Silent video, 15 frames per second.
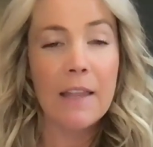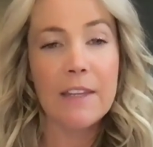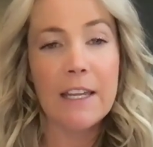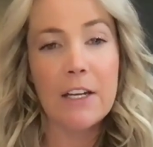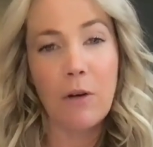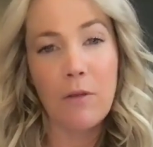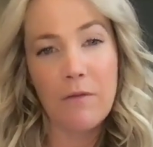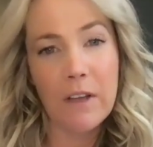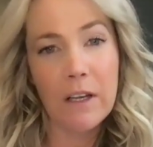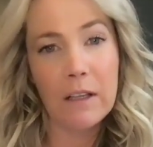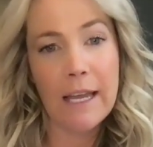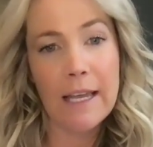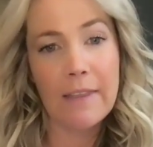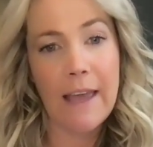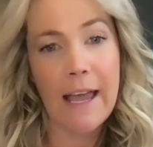They don't feel
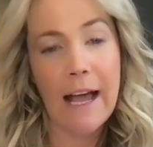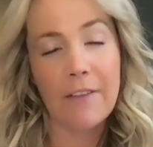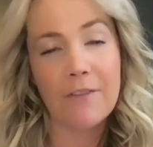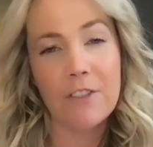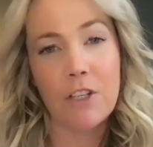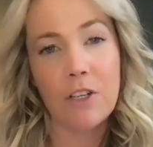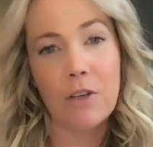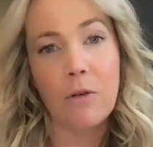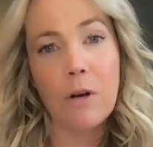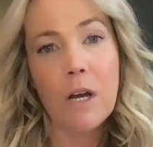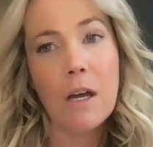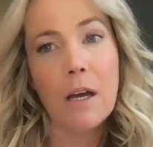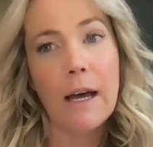like they have to,